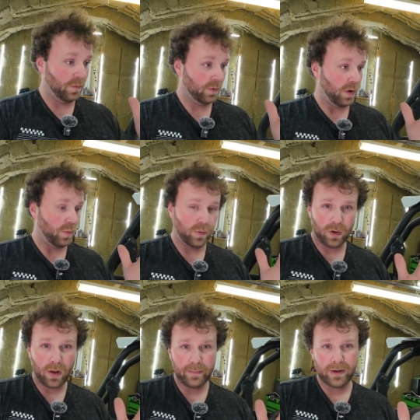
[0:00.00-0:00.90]
we're,
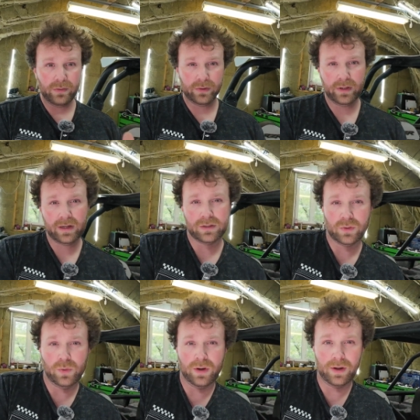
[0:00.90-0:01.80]
we're all about learning.
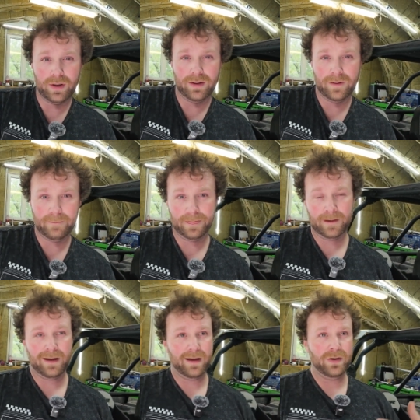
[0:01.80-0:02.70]
So uh,
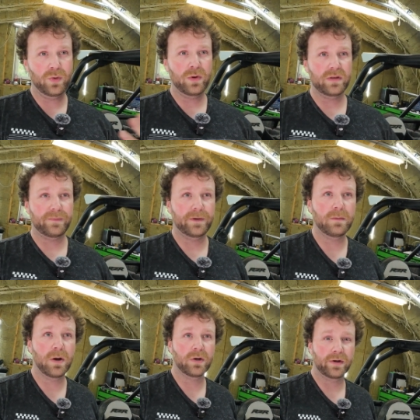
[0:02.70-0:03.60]
I don't know where this
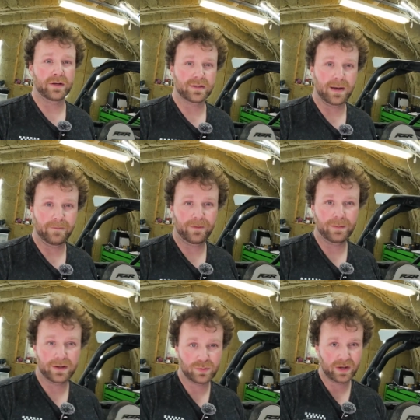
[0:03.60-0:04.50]
fear has come
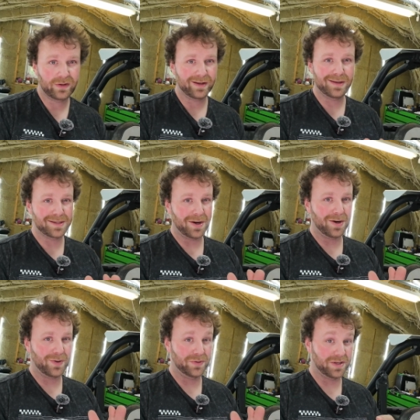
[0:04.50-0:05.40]
from because when I look at these
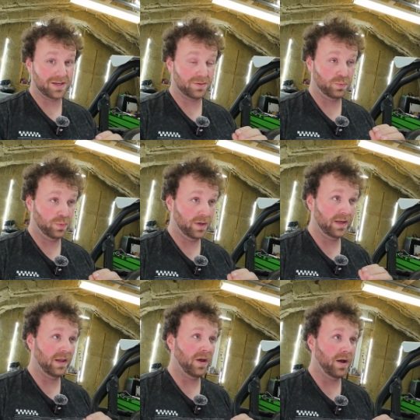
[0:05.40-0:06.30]
articles, it's
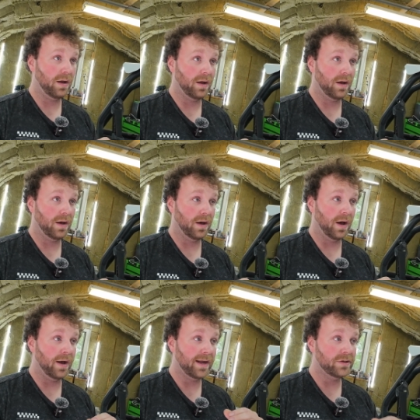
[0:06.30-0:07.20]
really a lot of
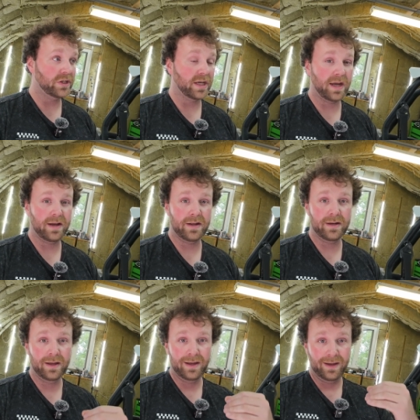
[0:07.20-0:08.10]

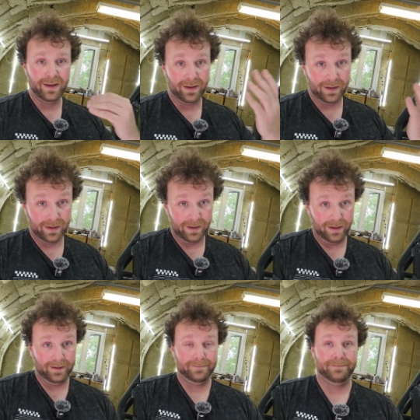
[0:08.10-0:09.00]
uneducated,
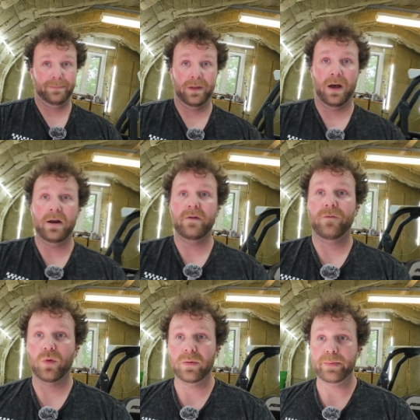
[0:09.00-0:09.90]

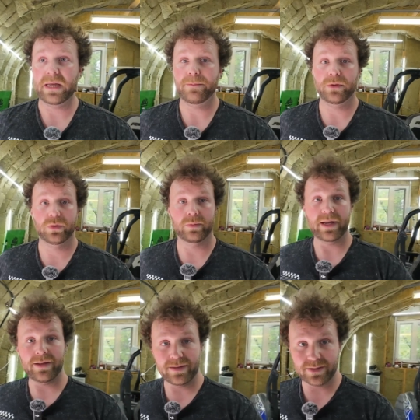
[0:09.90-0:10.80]
uninformed people who are
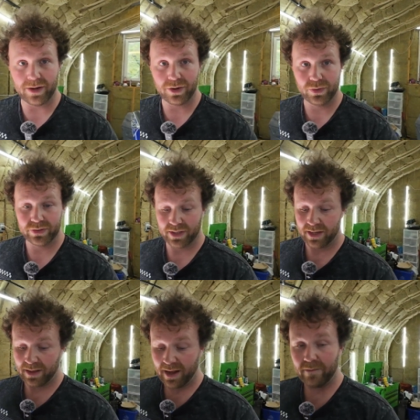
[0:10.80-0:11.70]
making these articles
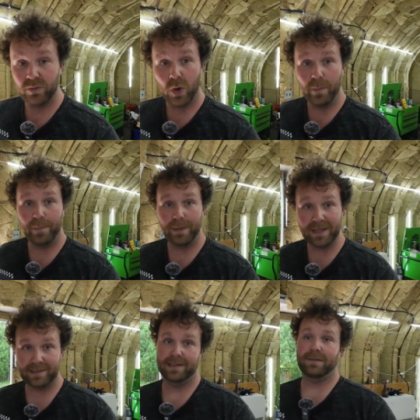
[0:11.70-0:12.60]
and they have no
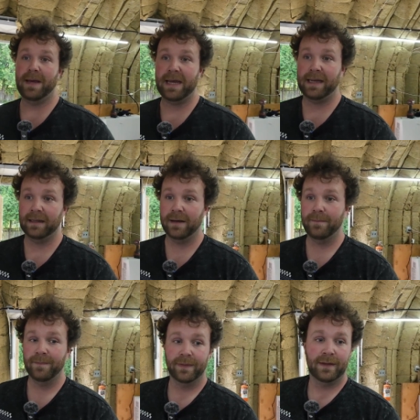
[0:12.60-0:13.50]
business making them.